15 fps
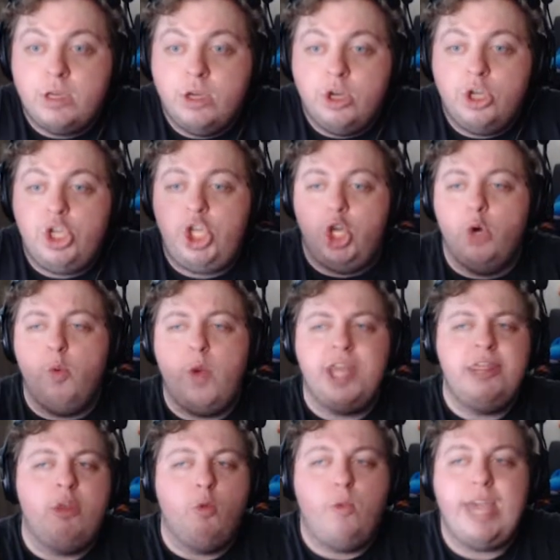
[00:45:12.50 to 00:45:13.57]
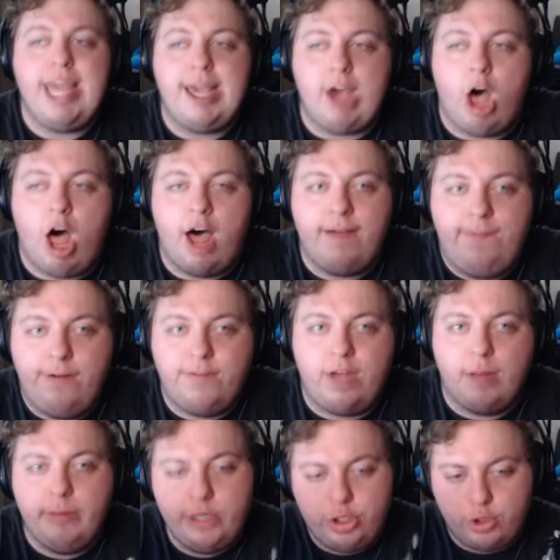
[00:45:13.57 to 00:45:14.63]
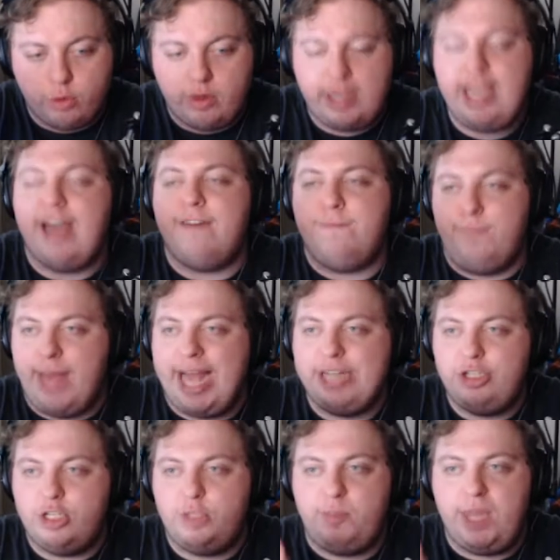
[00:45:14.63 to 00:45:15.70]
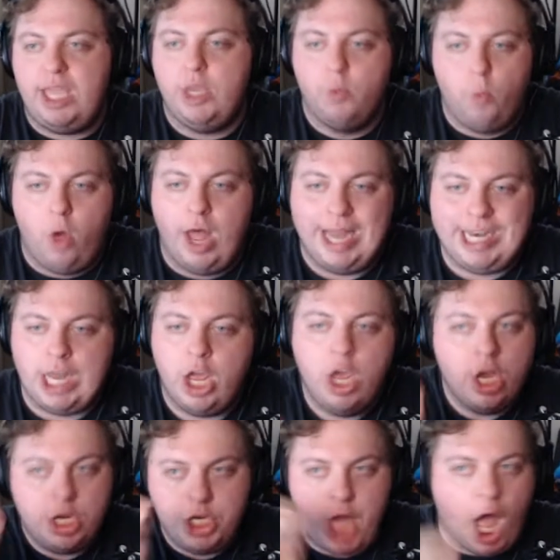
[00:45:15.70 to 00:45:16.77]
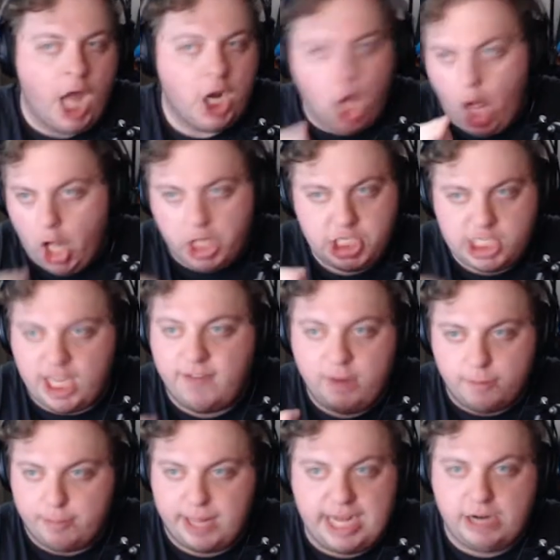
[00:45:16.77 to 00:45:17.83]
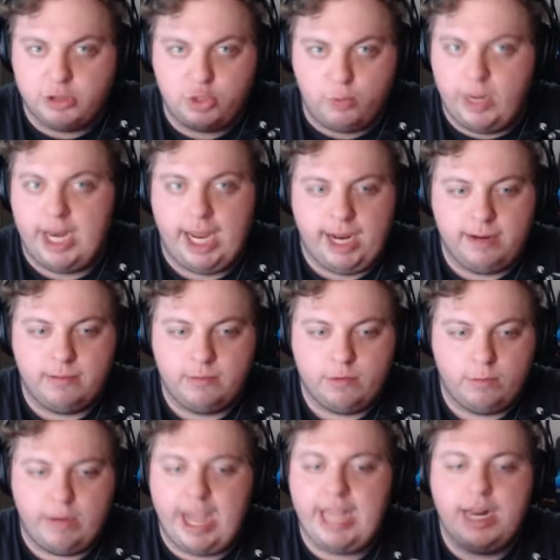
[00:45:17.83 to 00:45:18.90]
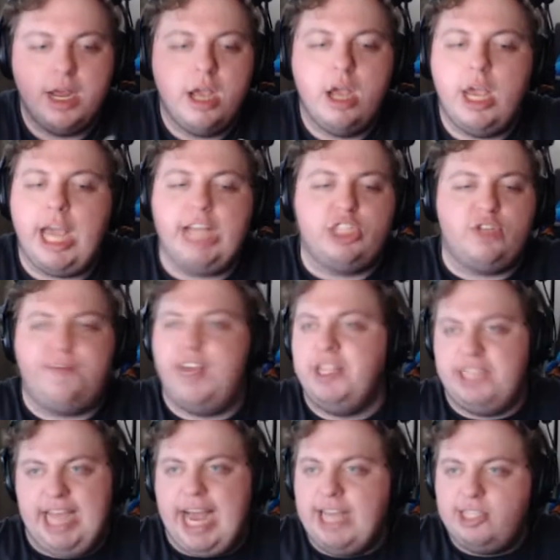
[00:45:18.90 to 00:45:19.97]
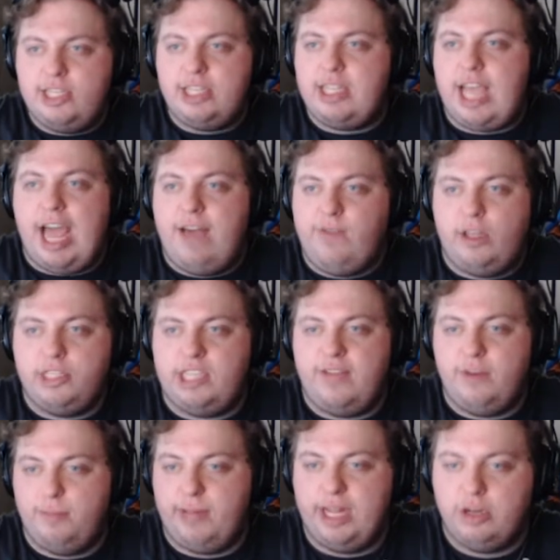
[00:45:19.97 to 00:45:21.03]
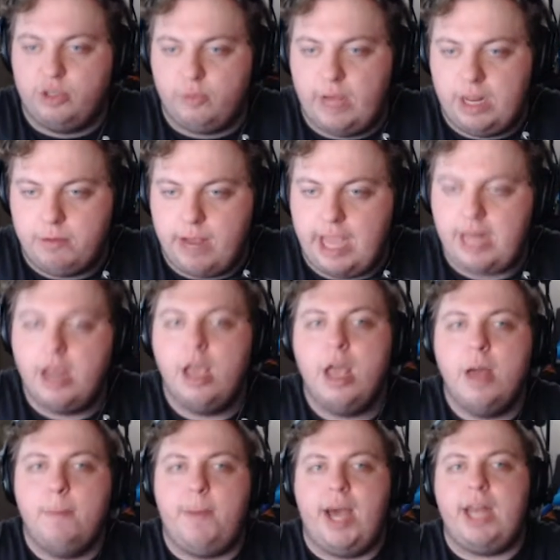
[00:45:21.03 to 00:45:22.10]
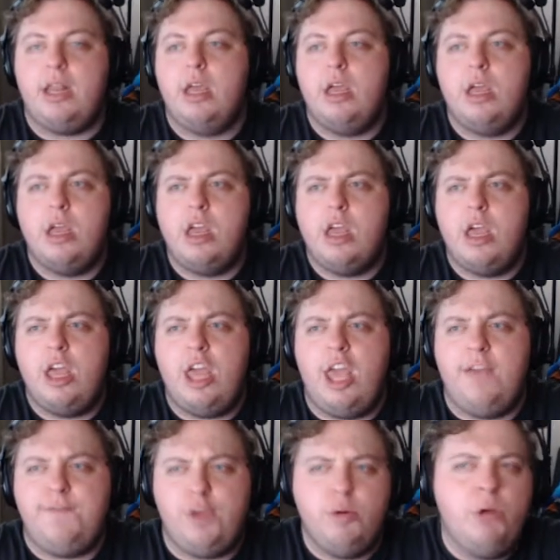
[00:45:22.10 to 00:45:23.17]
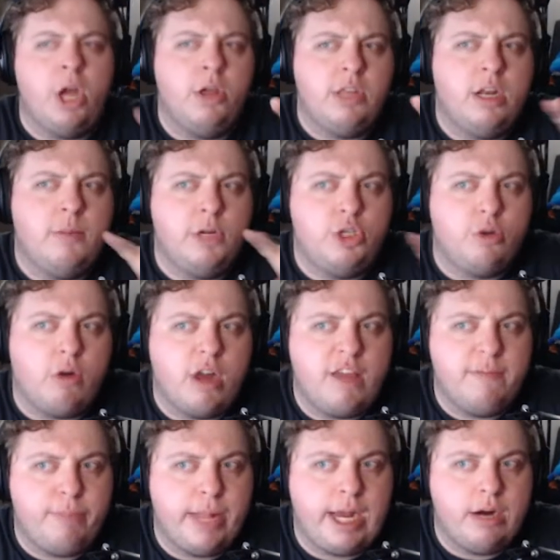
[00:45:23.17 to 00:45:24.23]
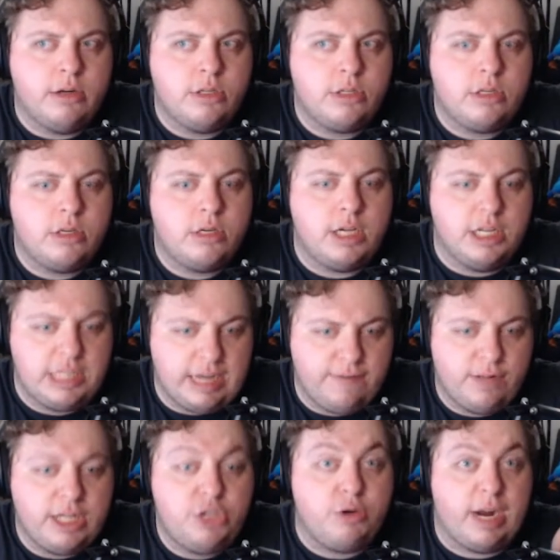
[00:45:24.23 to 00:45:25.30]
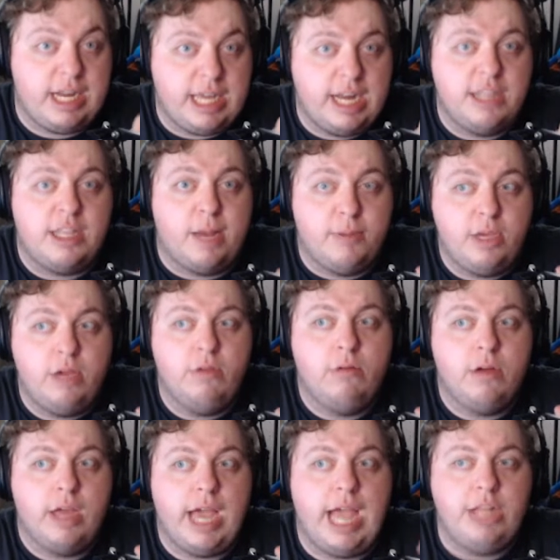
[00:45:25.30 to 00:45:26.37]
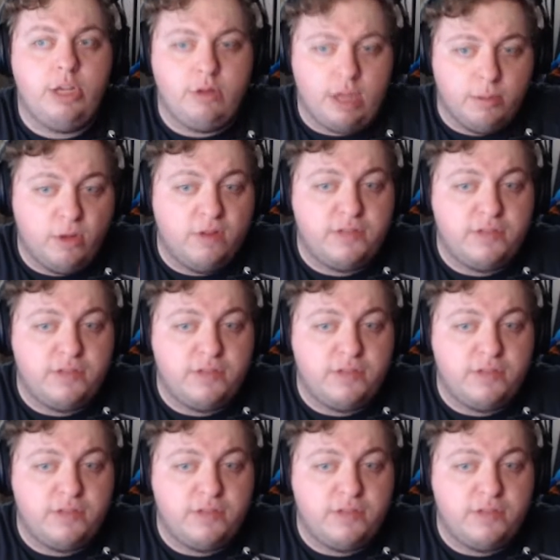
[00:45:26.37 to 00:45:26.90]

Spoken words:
You win the week off of a majority of matches being won, not all 7 players winning, right? It's fantastic to have all 7 players win, right? But if you know that a majority of players can definitely try to get a W, and you can move some,